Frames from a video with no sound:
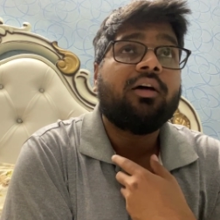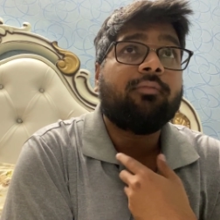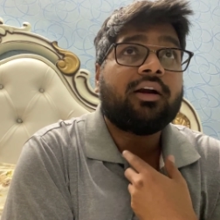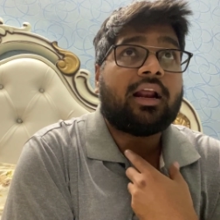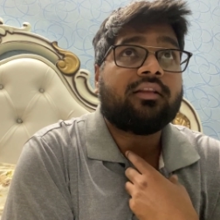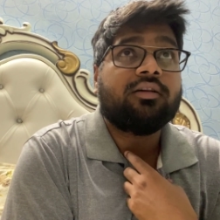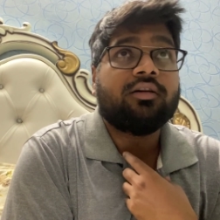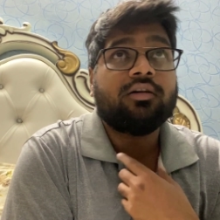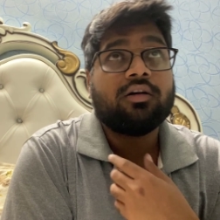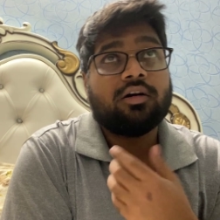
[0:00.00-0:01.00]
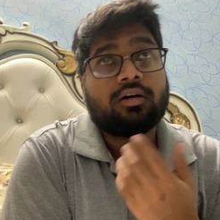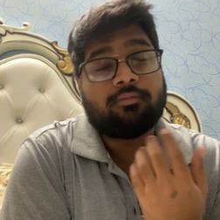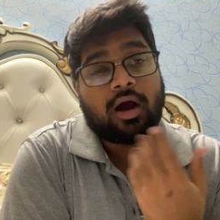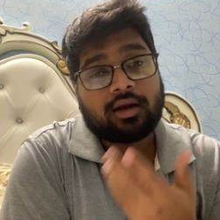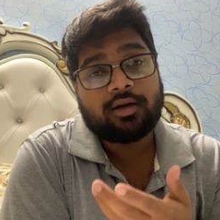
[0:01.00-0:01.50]
but at the uh,
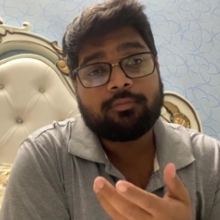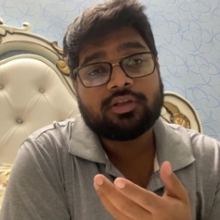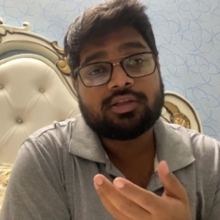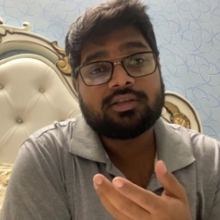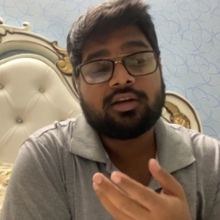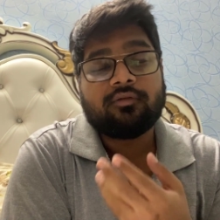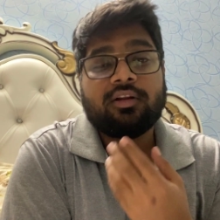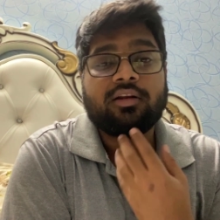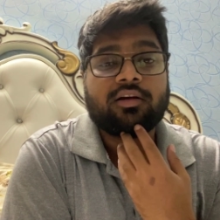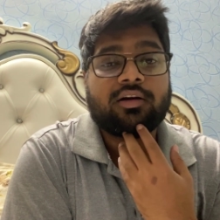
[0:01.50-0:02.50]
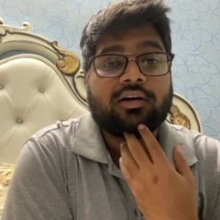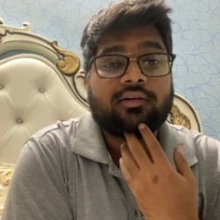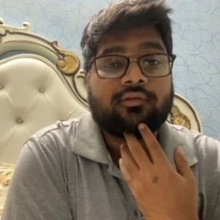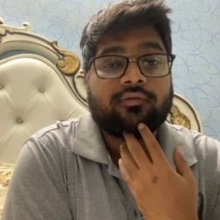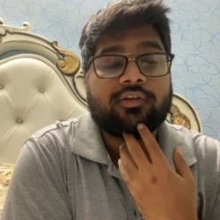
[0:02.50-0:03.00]
market purchase level
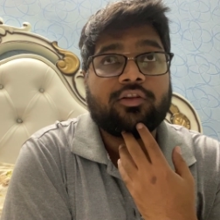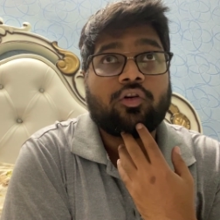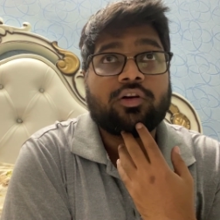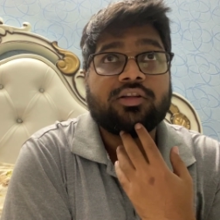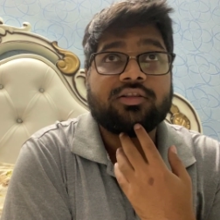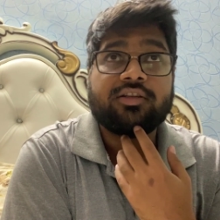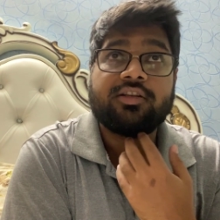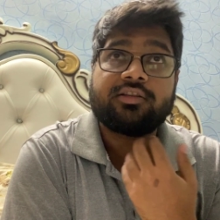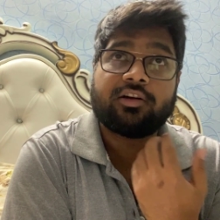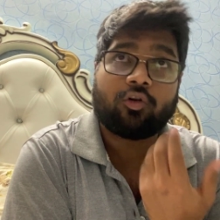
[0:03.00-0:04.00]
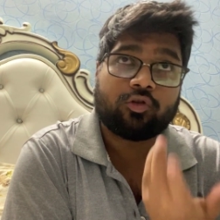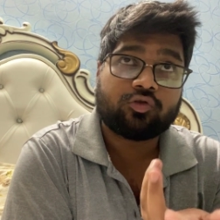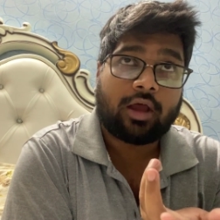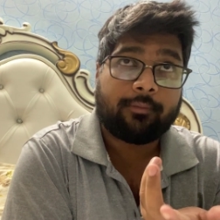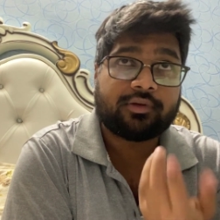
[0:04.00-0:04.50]
uh, within the organization this
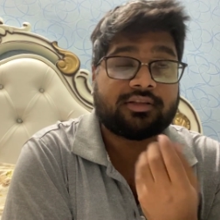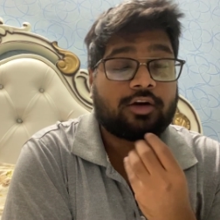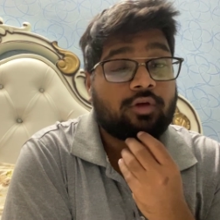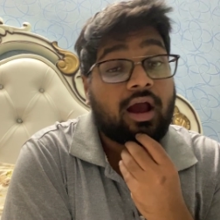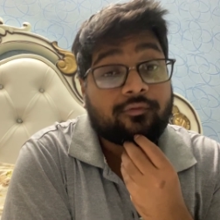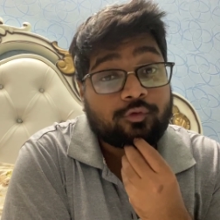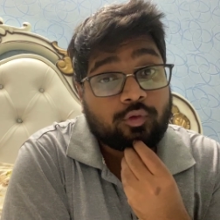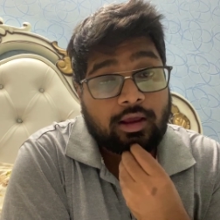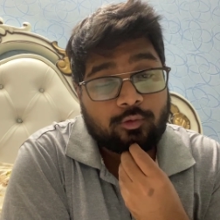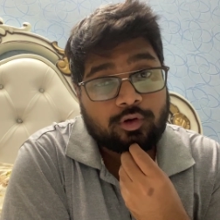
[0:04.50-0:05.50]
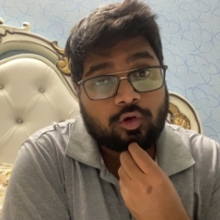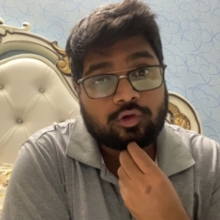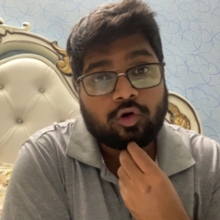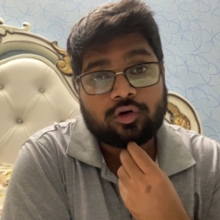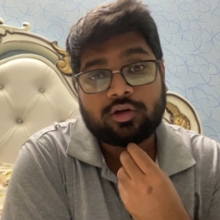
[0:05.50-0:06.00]
also happens that you have to evaluate all
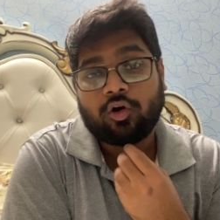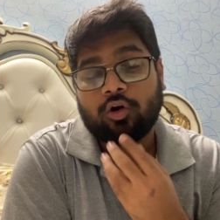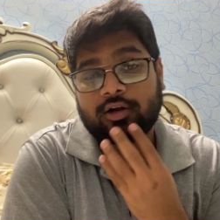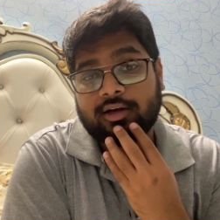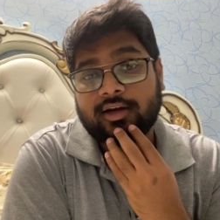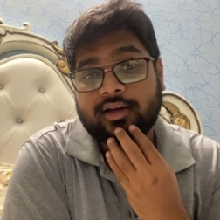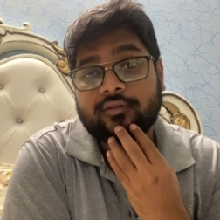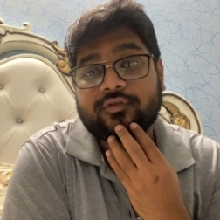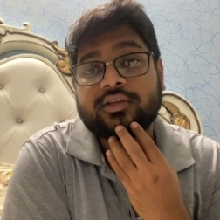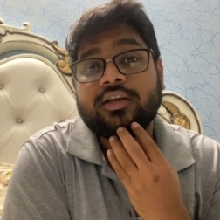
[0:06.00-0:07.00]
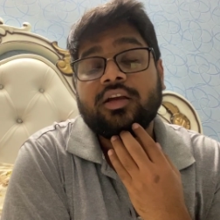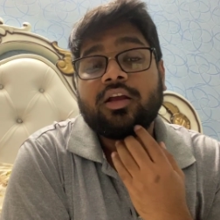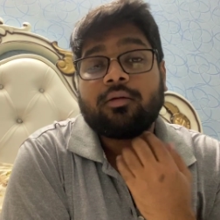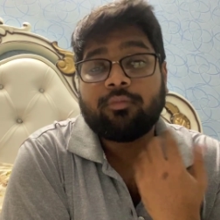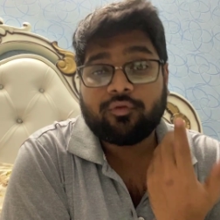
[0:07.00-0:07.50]
the alter alternatives
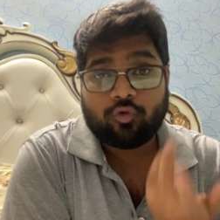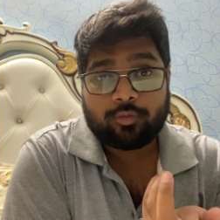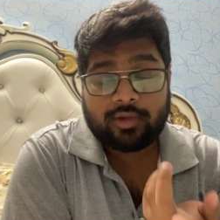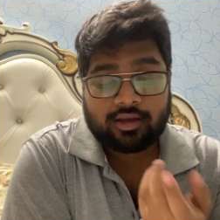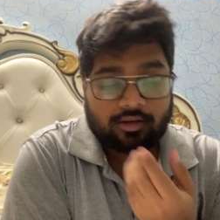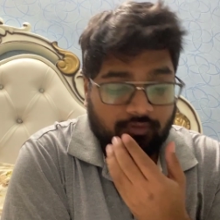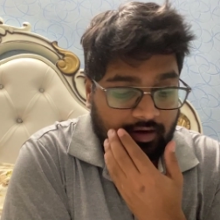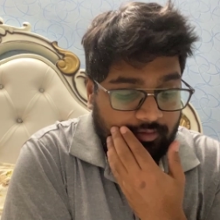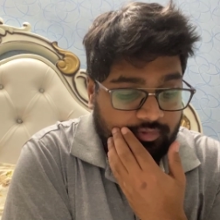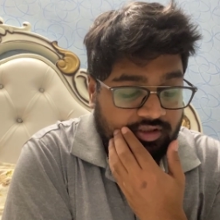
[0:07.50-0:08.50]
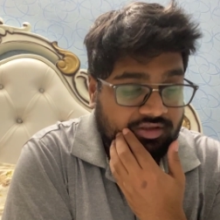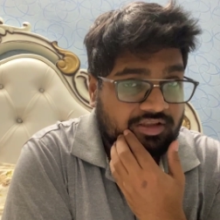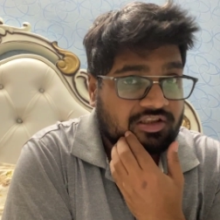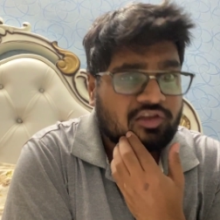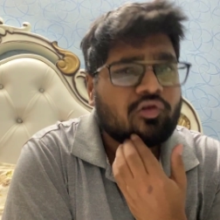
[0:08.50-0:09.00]
before making the final purchase
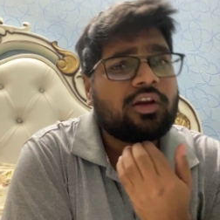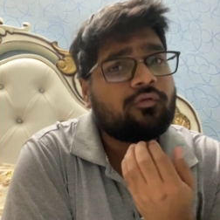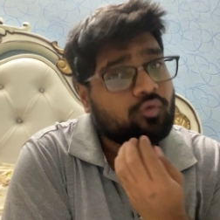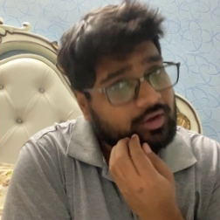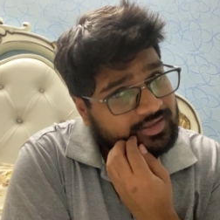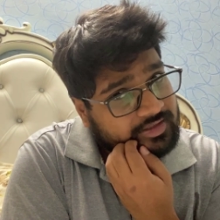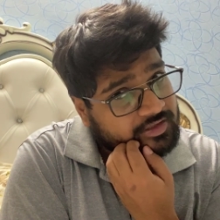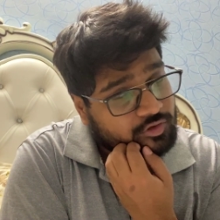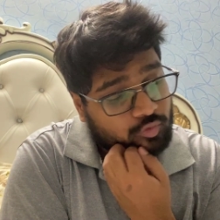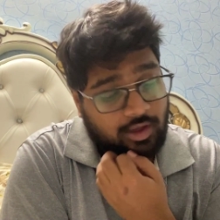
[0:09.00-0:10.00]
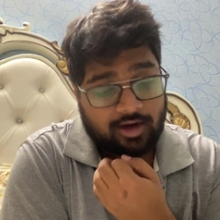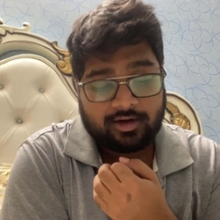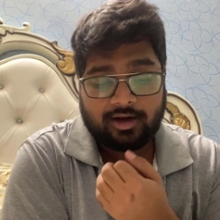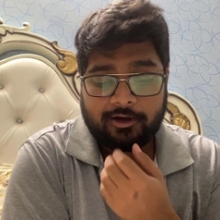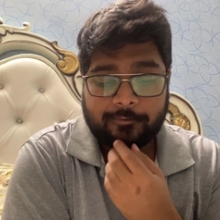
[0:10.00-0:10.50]
decision so influencers do that
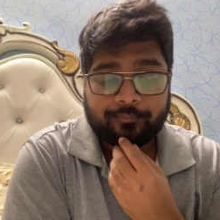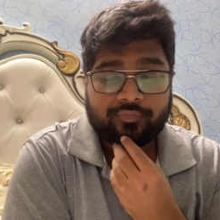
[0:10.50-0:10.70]
right